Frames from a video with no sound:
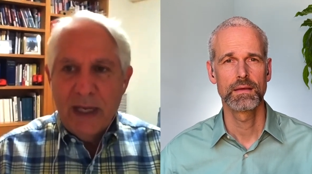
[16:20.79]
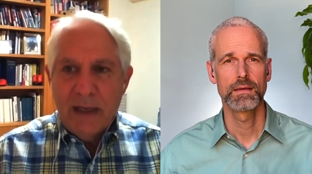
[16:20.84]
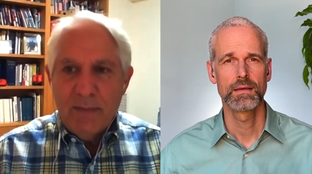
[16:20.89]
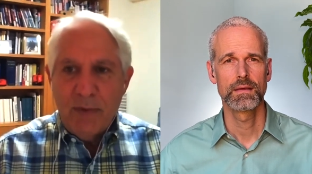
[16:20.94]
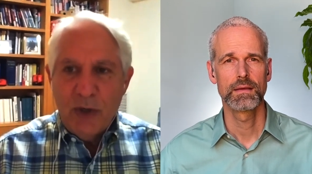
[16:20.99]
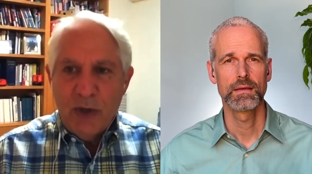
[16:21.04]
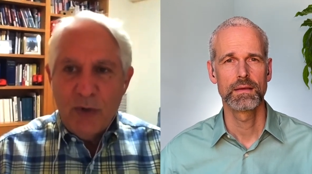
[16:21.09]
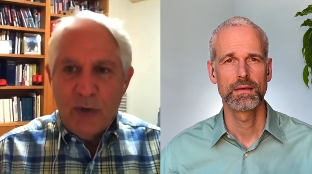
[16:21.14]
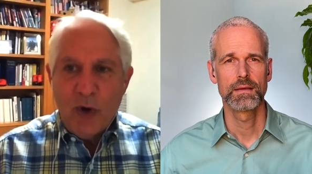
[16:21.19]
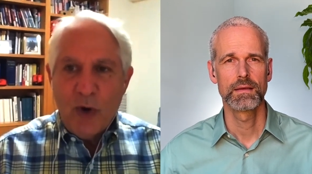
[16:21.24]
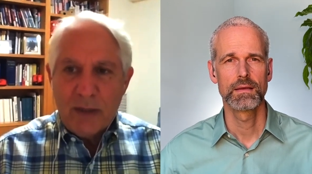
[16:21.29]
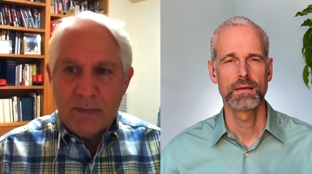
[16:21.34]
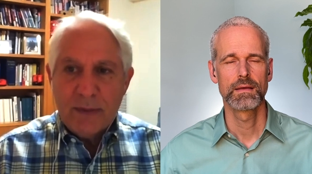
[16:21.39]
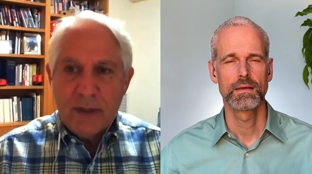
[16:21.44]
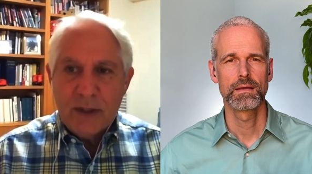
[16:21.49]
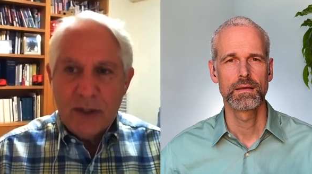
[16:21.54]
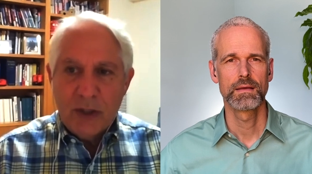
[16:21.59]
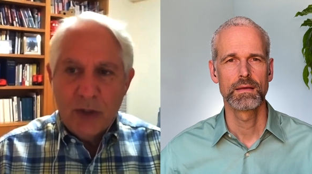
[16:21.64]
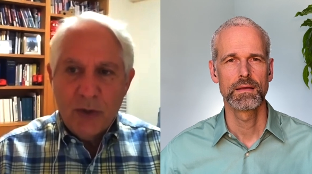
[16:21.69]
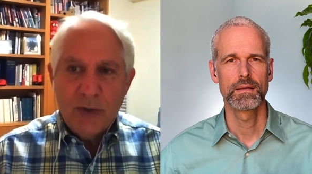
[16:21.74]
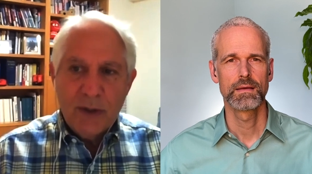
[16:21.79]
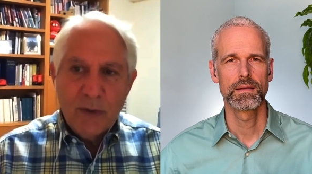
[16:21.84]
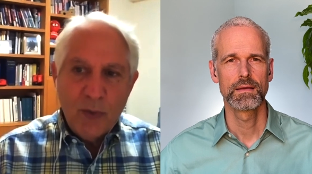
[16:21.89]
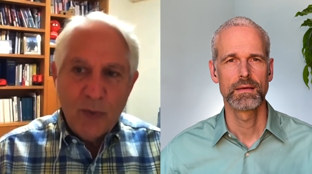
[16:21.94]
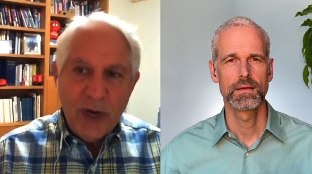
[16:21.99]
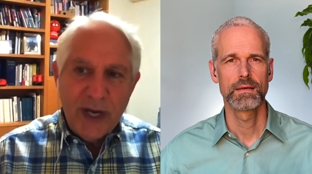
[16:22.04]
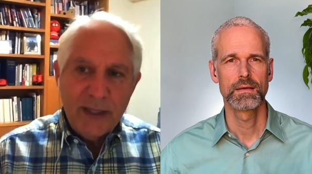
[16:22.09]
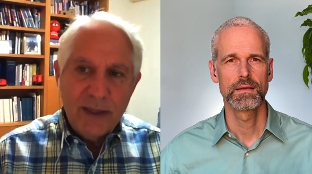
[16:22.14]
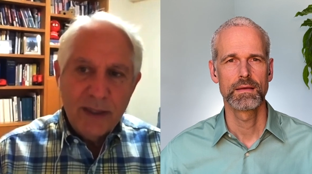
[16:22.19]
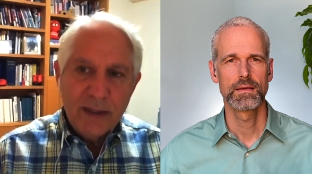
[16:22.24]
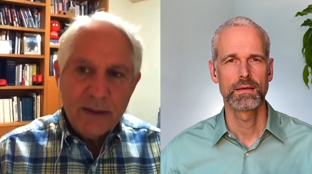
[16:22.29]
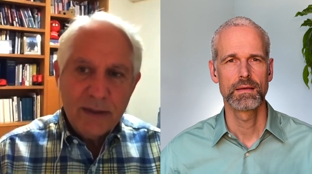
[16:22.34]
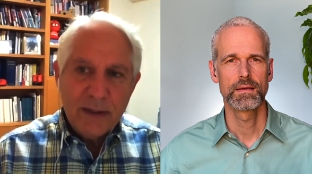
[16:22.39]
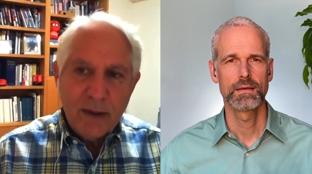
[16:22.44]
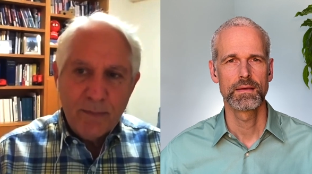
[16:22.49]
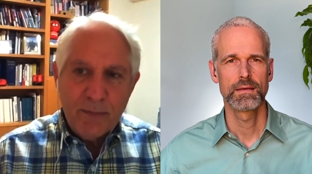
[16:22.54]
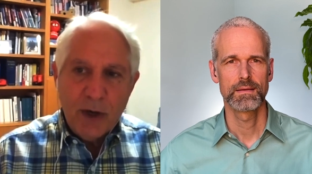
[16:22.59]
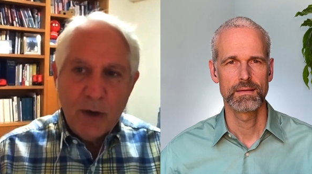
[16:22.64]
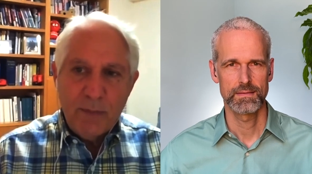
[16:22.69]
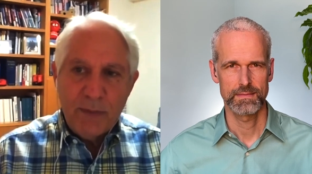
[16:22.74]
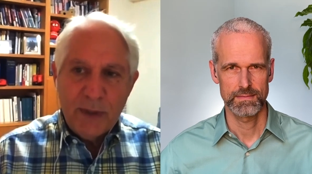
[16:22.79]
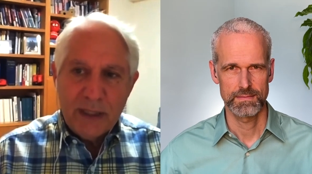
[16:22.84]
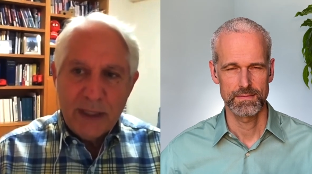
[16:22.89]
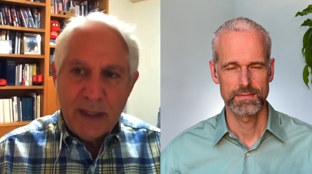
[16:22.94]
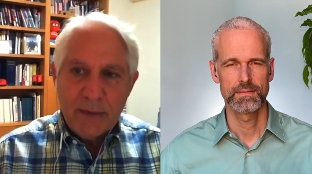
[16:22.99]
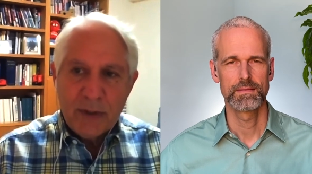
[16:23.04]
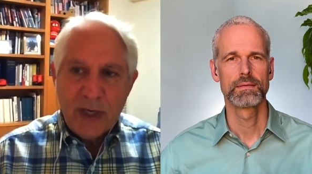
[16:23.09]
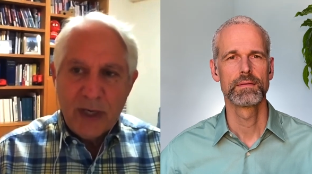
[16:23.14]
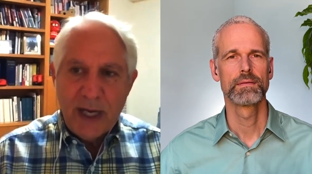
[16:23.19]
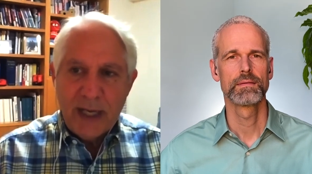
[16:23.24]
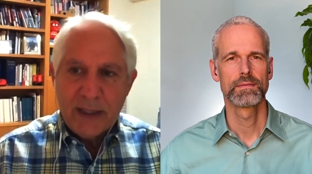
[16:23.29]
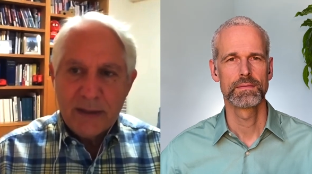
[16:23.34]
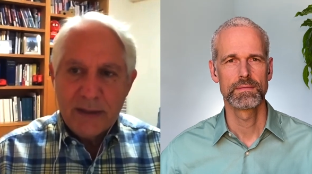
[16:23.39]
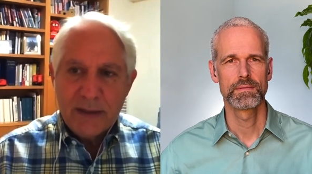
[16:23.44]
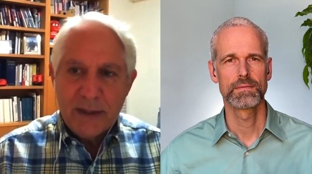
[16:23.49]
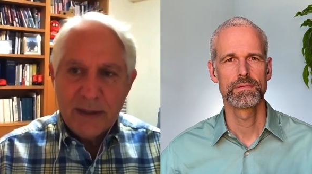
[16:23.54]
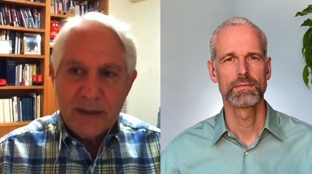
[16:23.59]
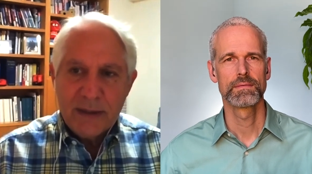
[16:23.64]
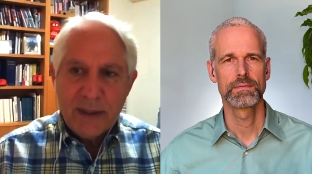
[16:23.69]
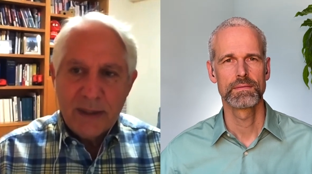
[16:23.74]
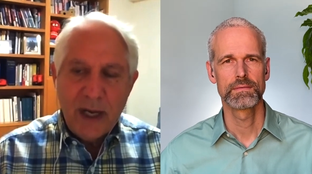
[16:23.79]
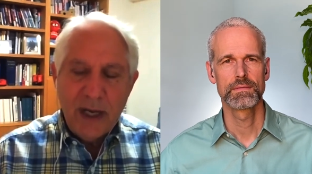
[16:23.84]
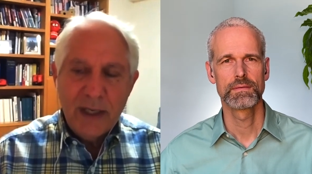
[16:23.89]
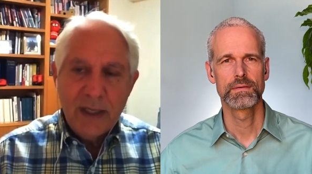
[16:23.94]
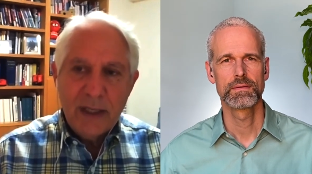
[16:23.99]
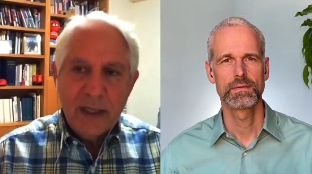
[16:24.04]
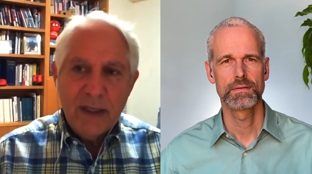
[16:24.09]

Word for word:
Speaker 1: But we want them to do it in a way that's appropriate in democratic society.